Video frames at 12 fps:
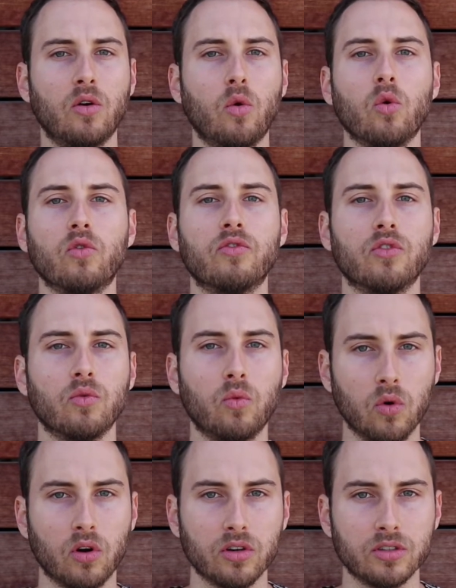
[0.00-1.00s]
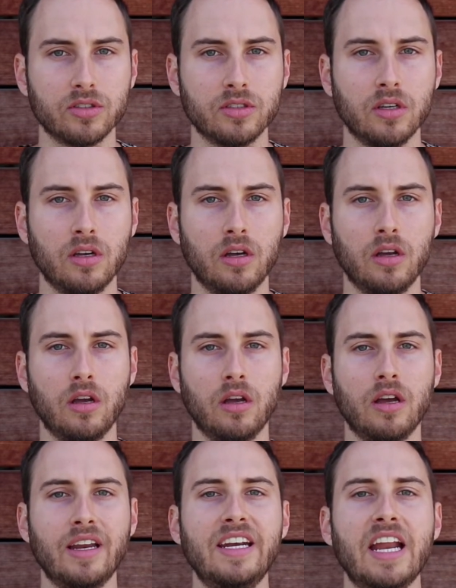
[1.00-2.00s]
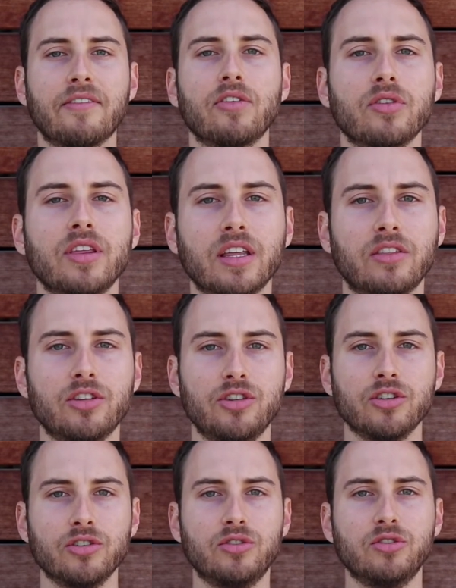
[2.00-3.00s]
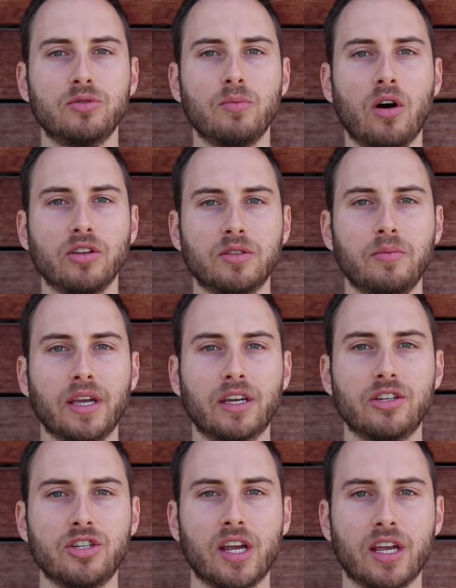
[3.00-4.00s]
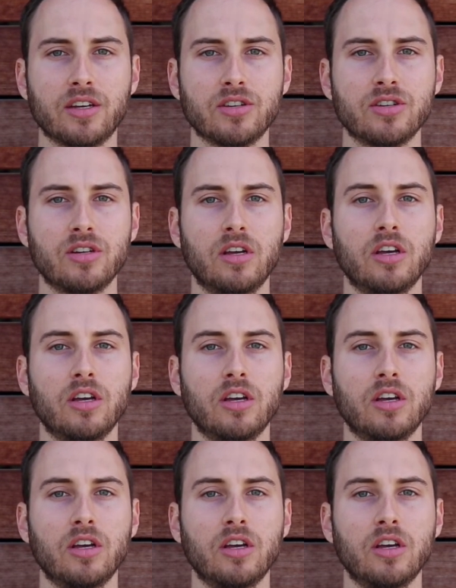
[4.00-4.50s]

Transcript: or for worse. Never think that you're too small to make a change.